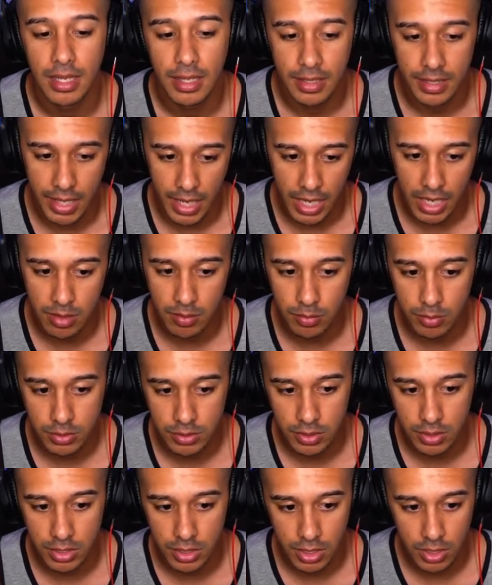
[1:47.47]
The audibles
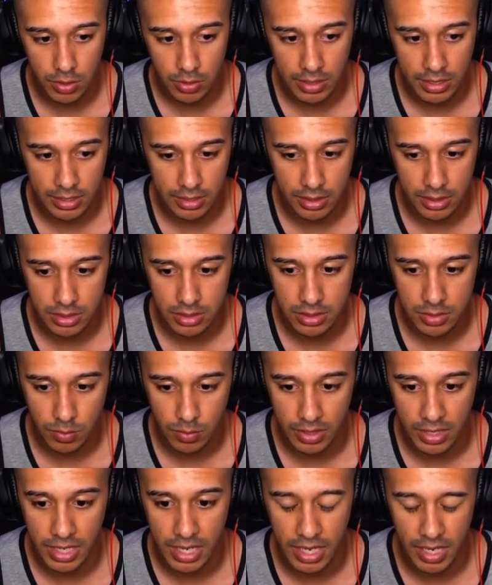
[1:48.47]
are going to go like this. We're
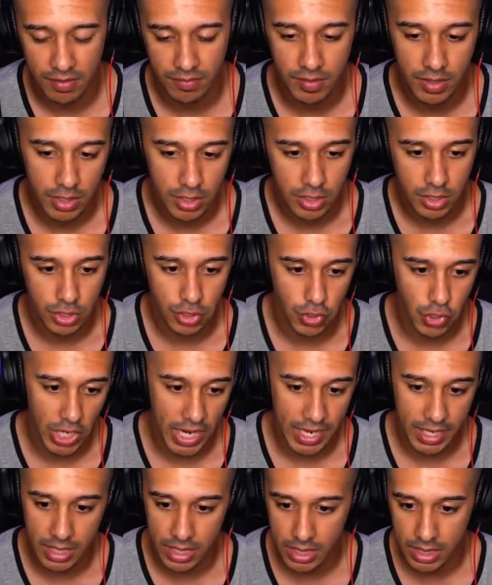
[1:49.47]
going to have
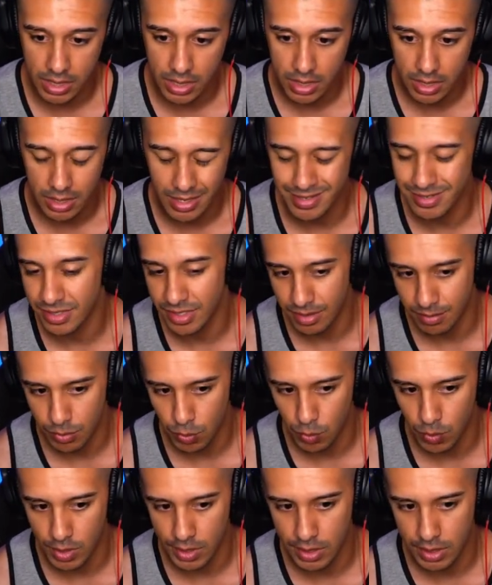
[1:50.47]
drag in as number
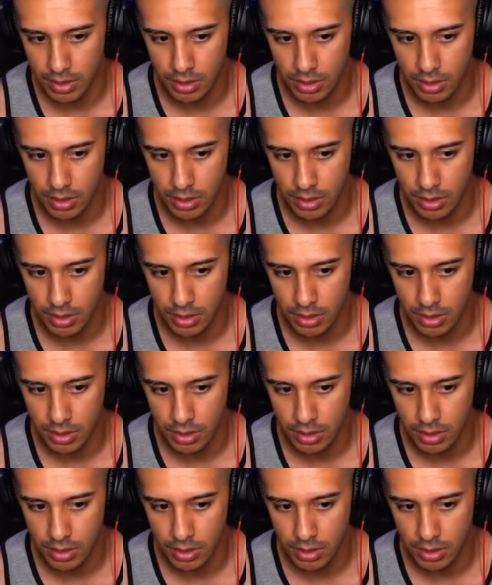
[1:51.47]
1,